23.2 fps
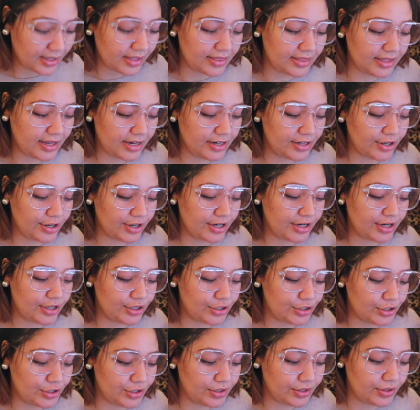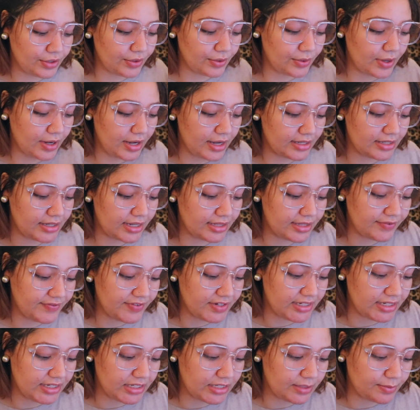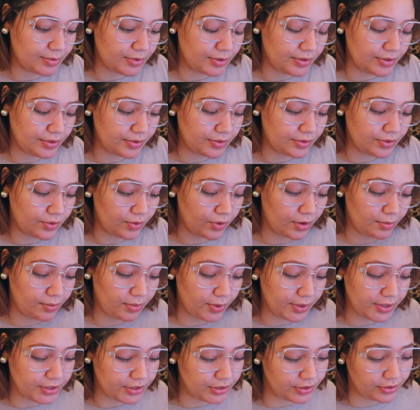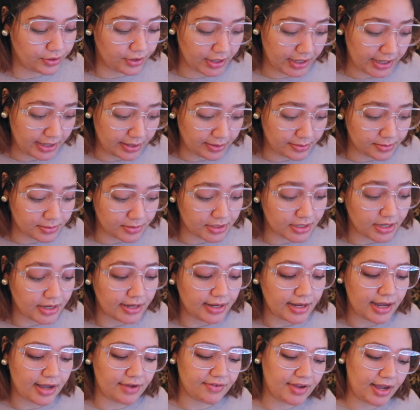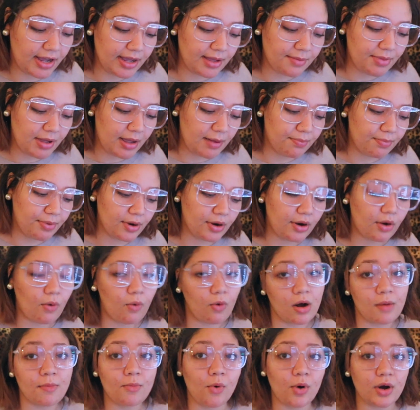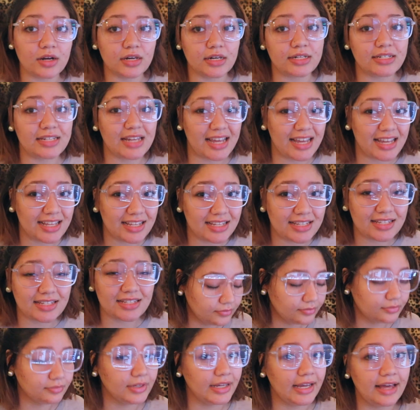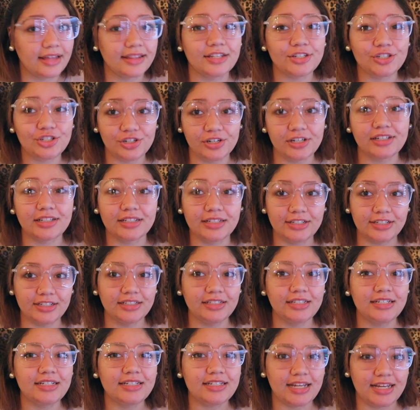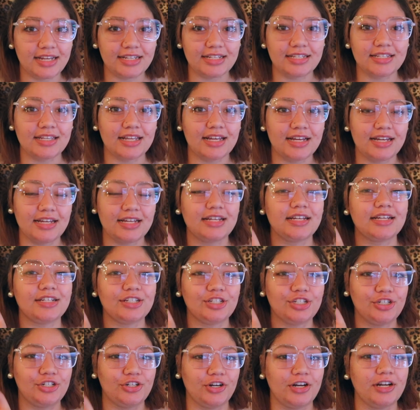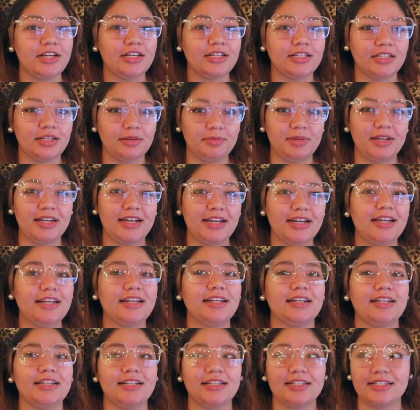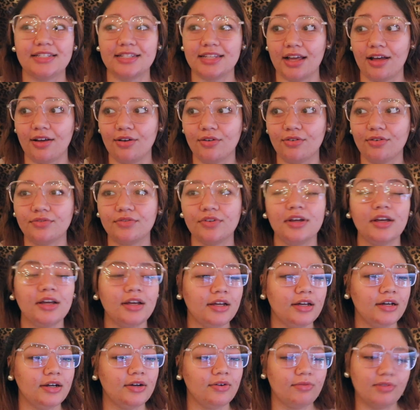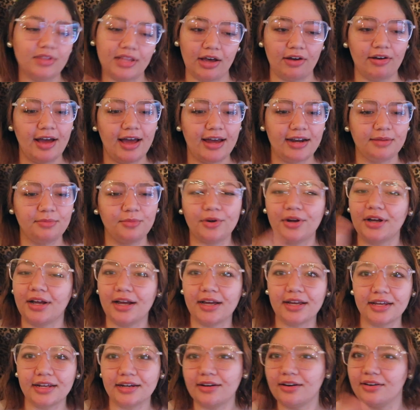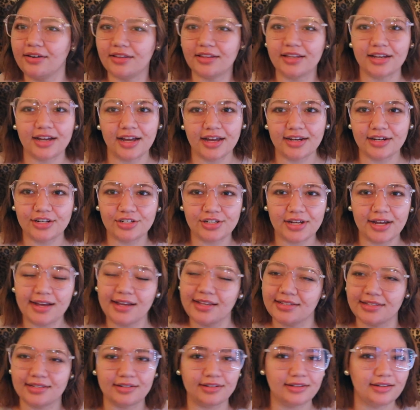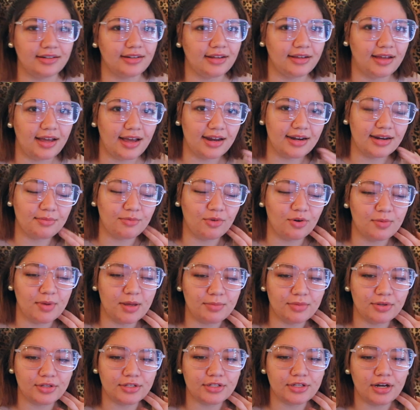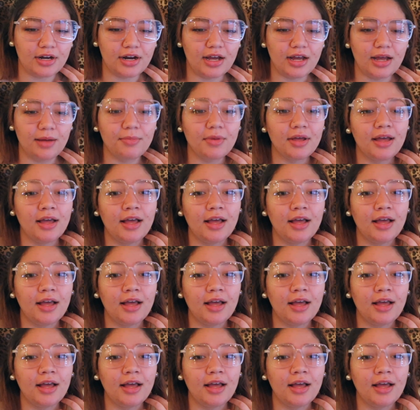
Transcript: Then you're going to do 1/10 of a teaspoon or 0.2 grams of cayenne pepper, or more to taste. But yeah, this drink literally tastes like straight lemonade itself without adding more cayenne and all that kind of jazz and adding more maple syrup.